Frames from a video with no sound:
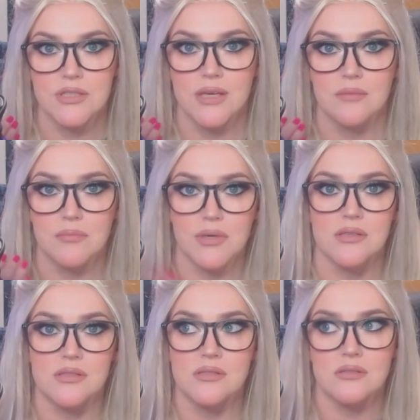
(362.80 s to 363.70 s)

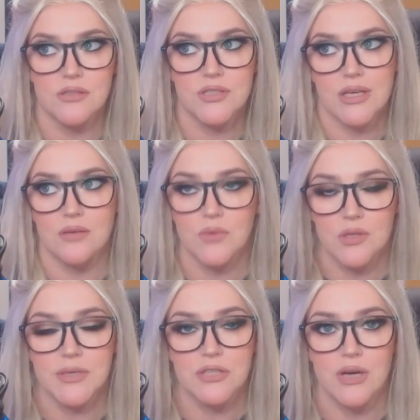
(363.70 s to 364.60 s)
because your skin will be
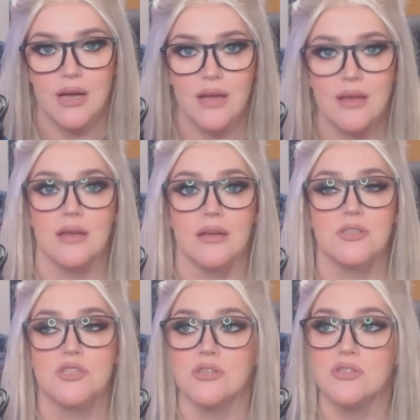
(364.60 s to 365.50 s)
dry and it
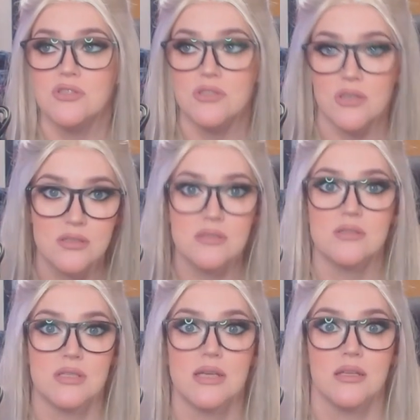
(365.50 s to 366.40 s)
just sucks it
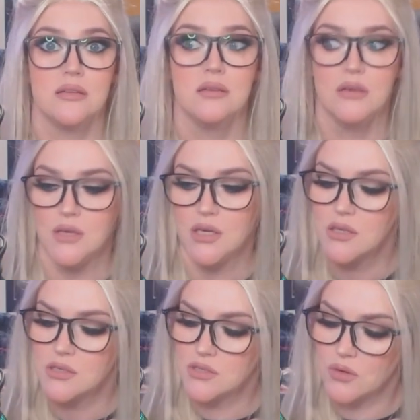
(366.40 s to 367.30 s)
in.
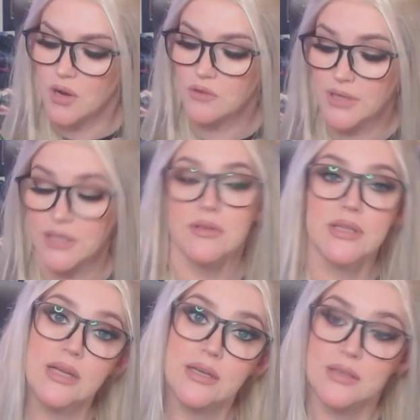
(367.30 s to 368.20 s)
So I really, really
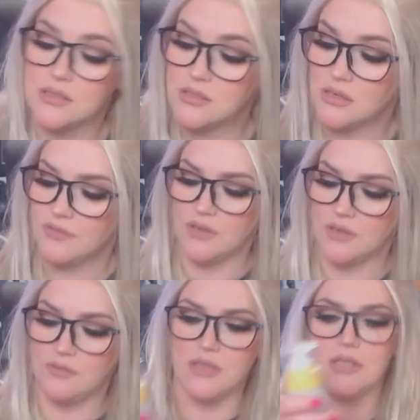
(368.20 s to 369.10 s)
like that stuff. And I've
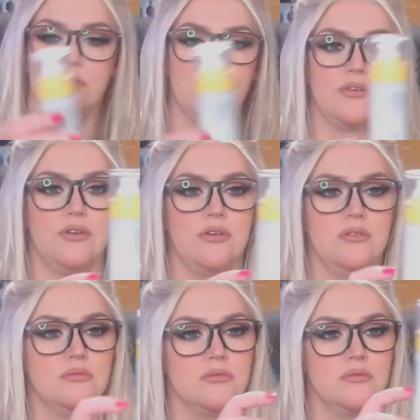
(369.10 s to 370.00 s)
actually gone through
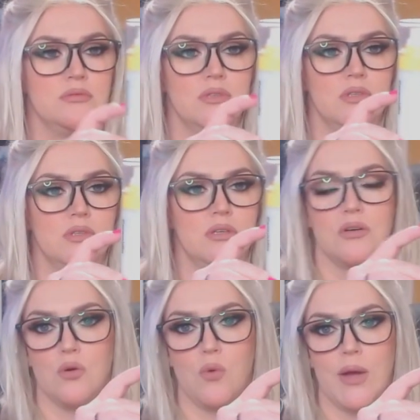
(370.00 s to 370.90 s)

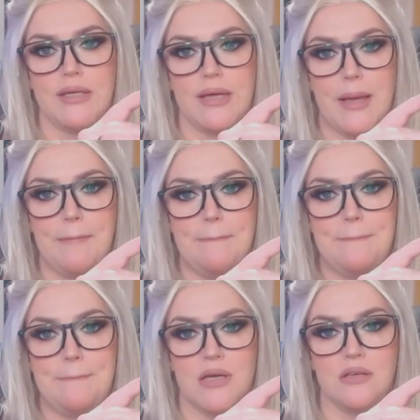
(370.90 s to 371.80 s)
quite a
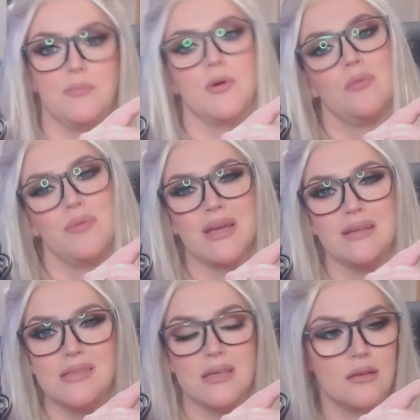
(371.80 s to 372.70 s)
bit, you probably can't
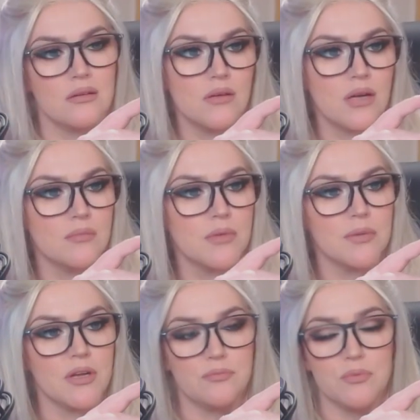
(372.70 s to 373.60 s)
see that on camera, but
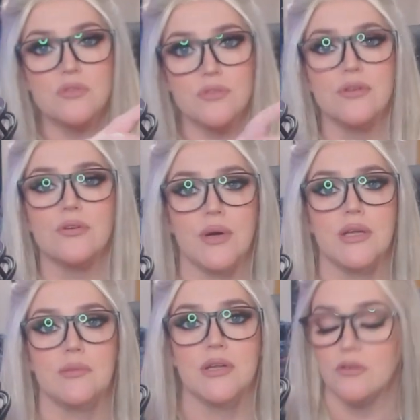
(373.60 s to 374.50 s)
I've went through quite a
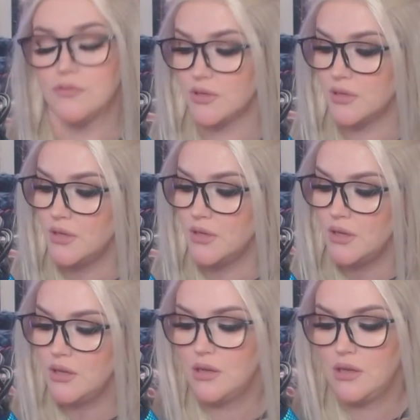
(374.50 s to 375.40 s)
bit of
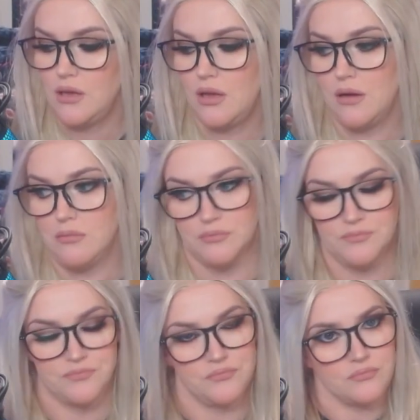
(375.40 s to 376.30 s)
it.
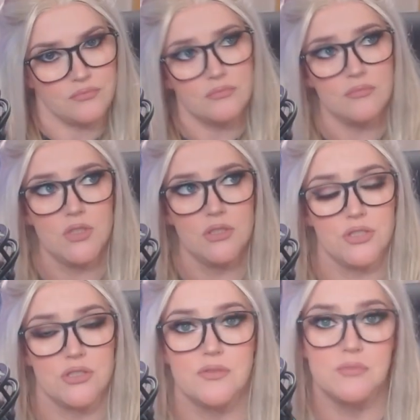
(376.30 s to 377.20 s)
Just
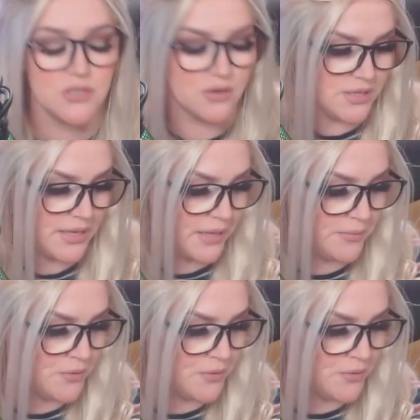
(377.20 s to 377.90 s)
from starting chemo.